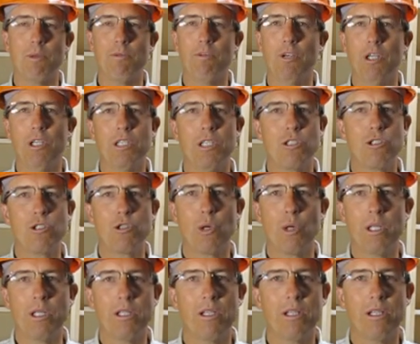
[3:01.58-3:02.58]
very
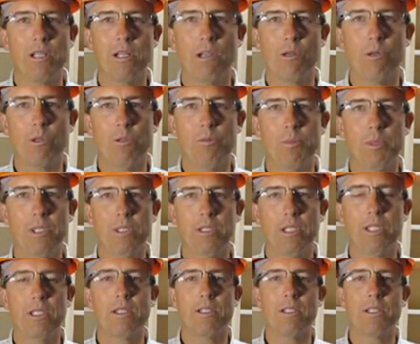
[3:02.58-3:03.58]
disjointed in our old
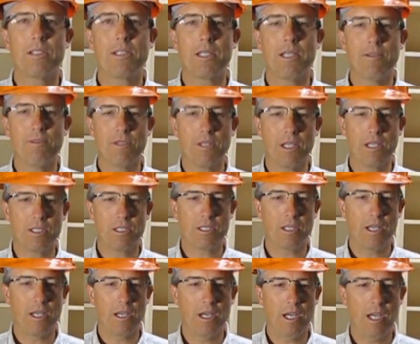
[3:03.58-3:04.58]
building. This gives us
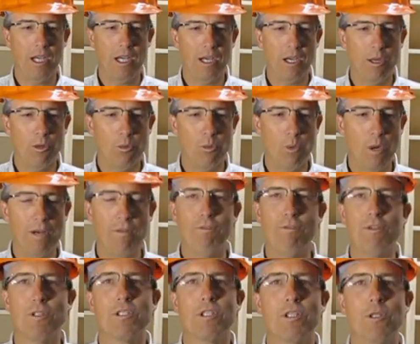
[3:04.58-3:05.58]
one
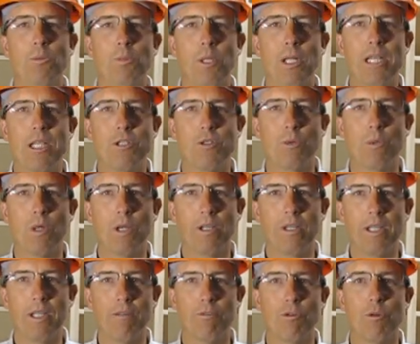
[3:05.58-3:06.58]
physical place where all
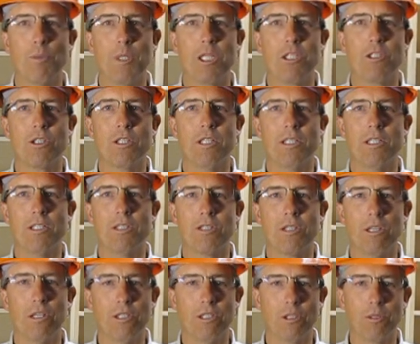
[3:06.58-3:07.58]
the information is,
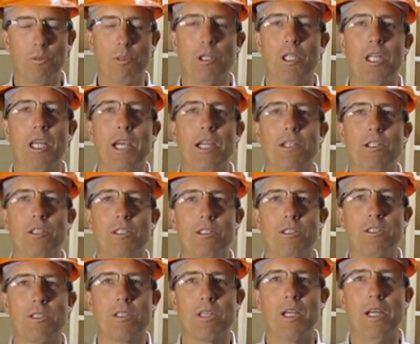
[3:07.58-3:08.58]
all the
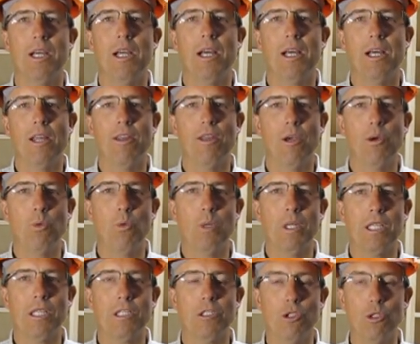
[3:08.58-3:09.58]
communications, that we
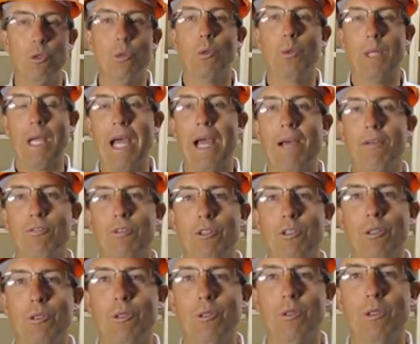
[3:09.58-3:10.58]
can do what we have to
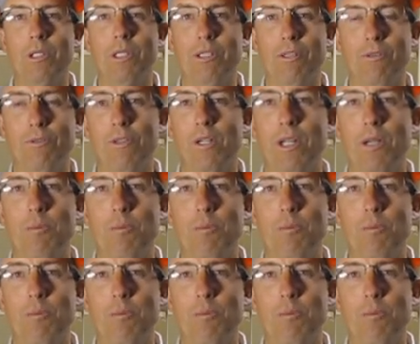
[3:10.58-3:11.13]
do in a flood